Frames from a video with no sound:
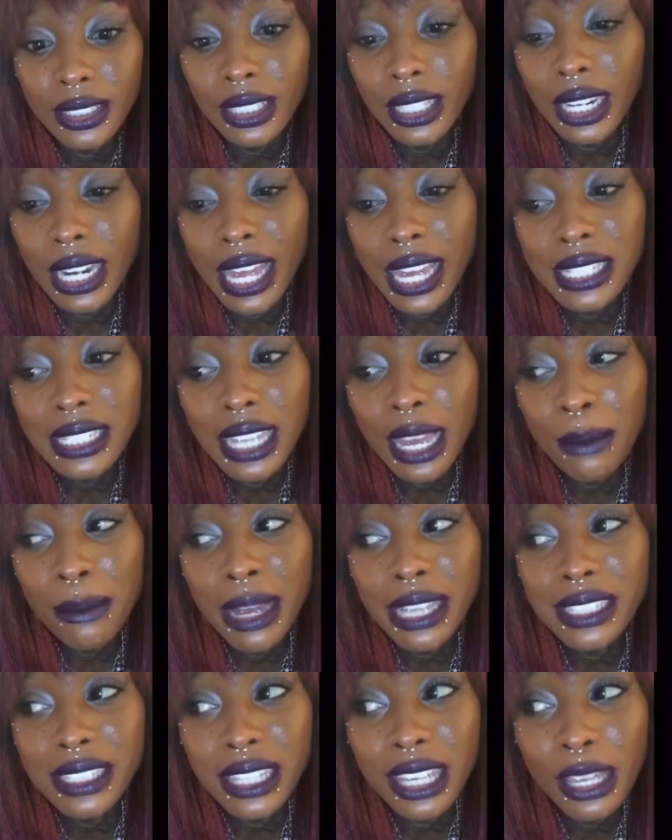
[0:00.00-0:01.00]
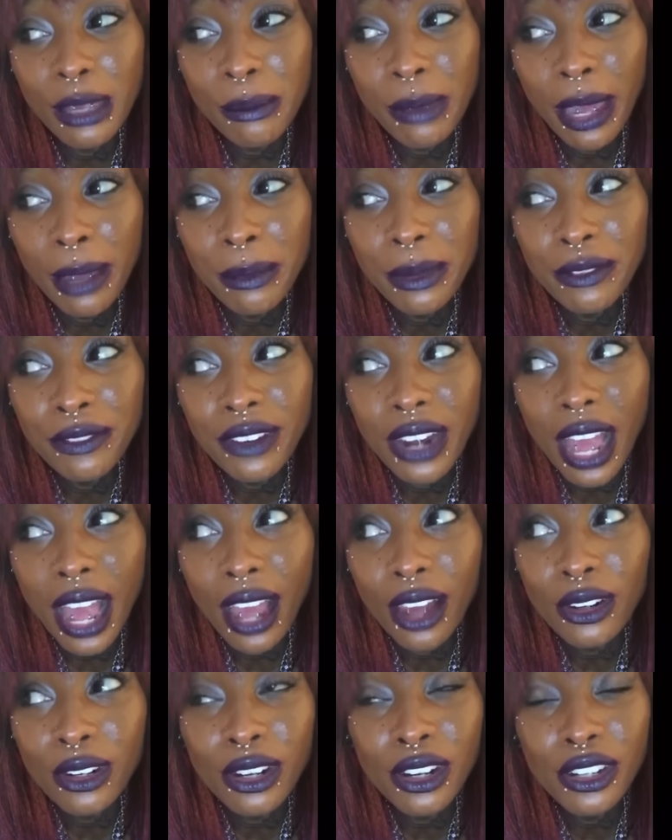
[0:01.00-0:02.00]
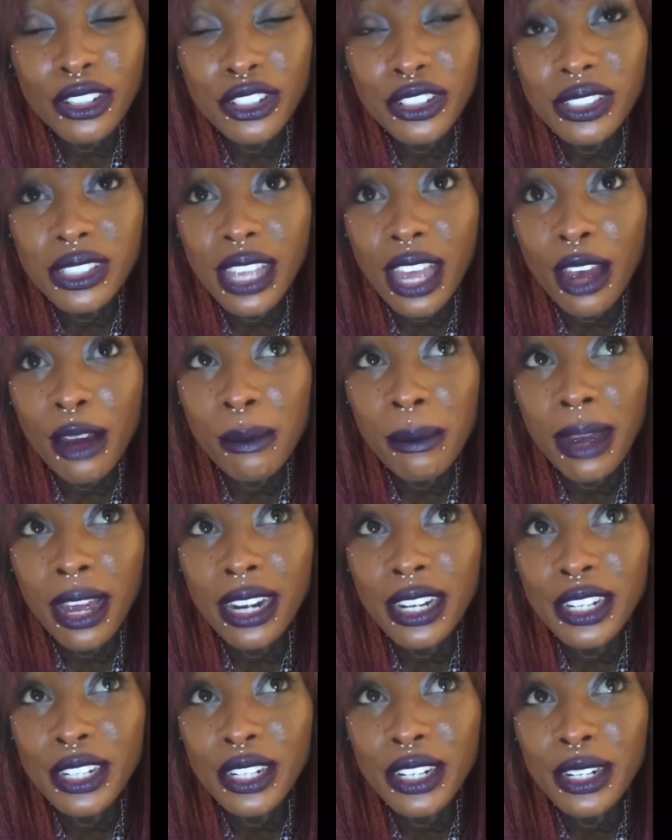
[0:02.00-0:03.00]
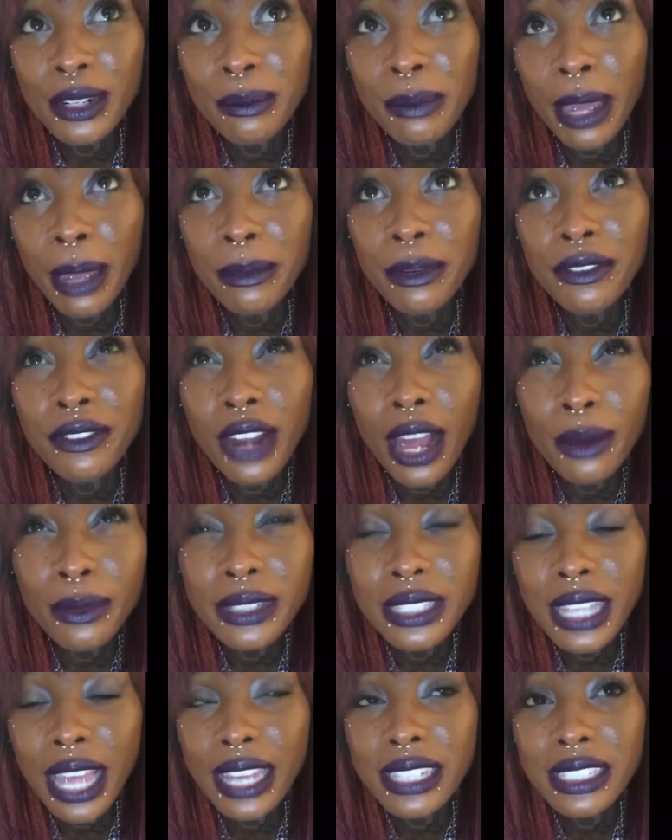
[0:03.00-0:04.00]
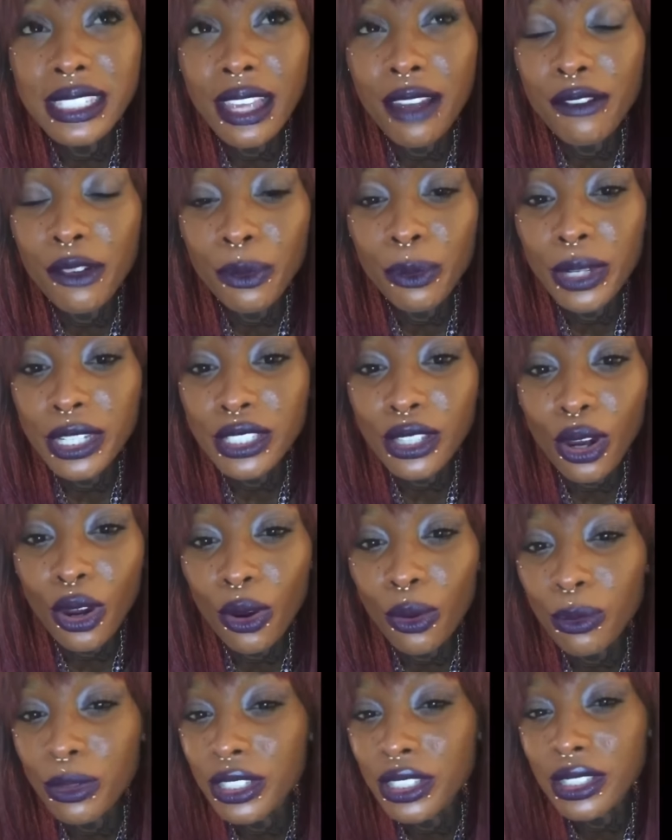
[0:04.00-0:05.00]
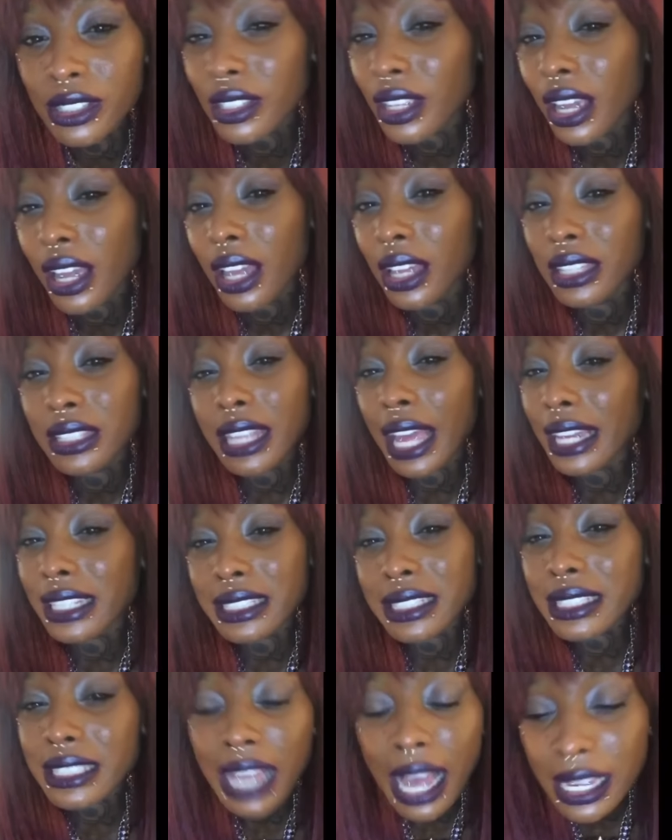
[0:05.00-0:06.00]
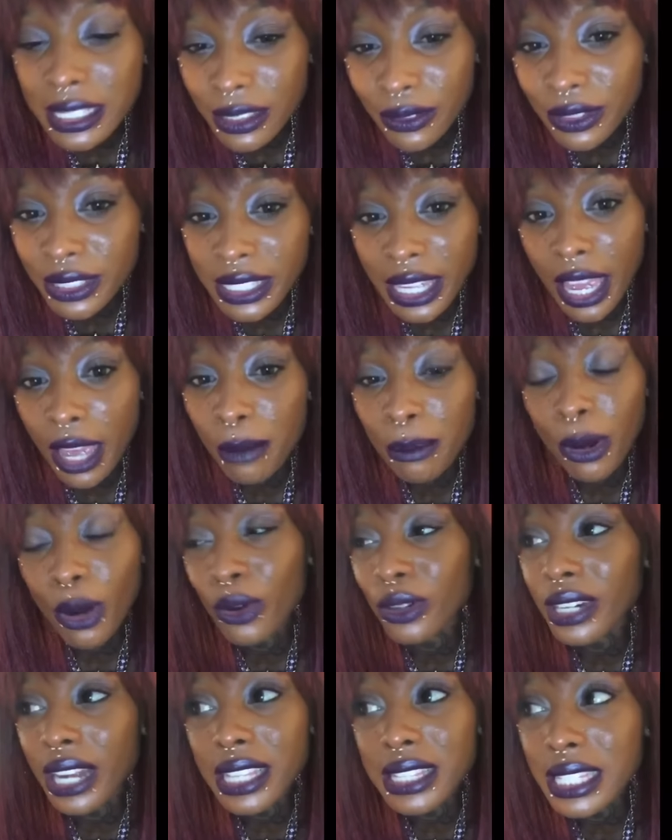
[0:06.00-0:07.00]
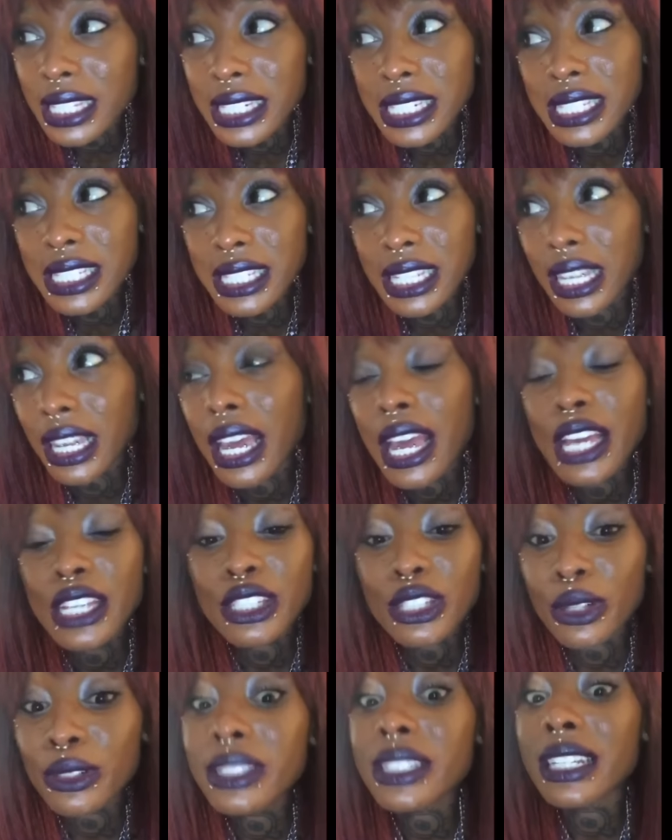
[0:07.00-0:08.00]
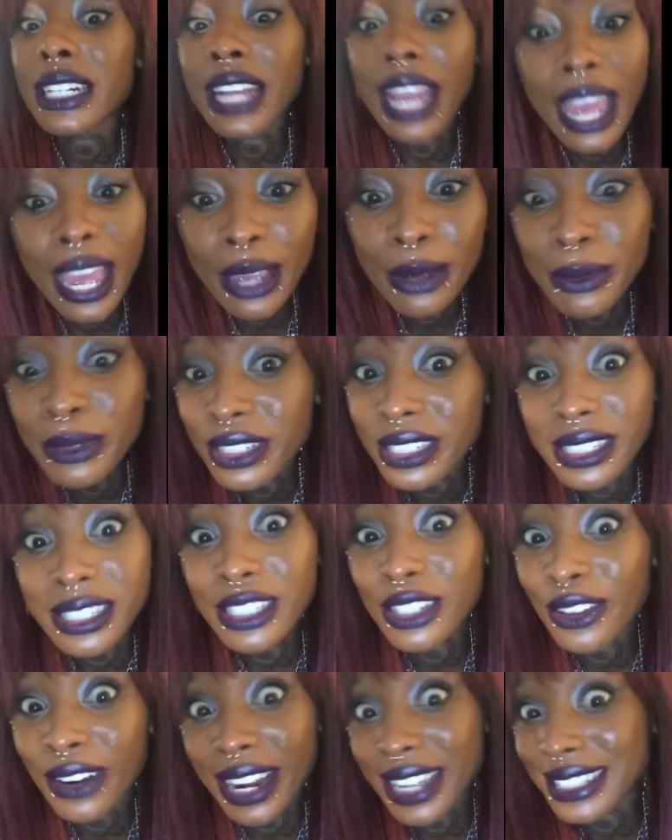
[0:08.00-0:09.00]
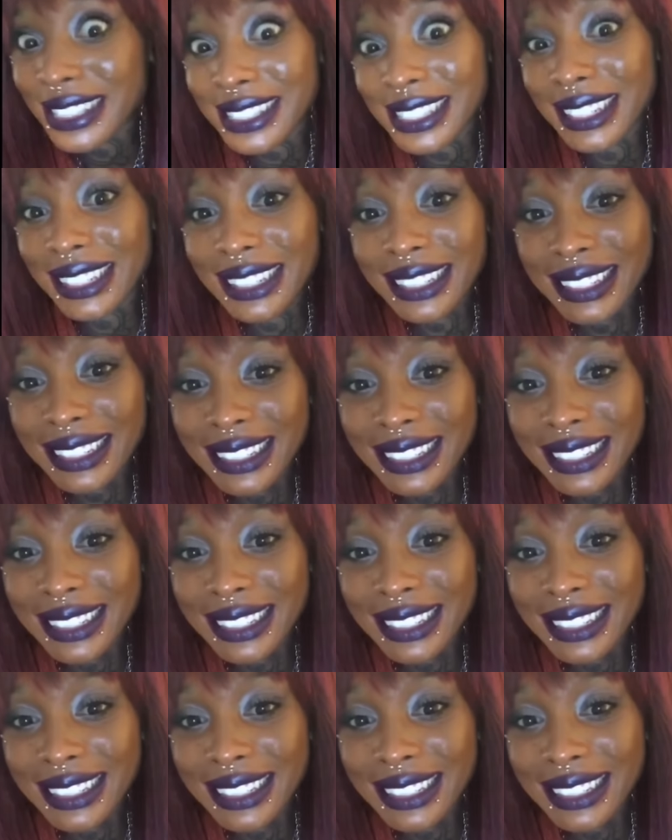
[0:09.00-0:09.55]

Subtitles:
The last time I seen baby fly on the ultrasound monitor, baby fly was like 7 weeks old. It was like the size of a tampon, nothing to see. So today was just crazy.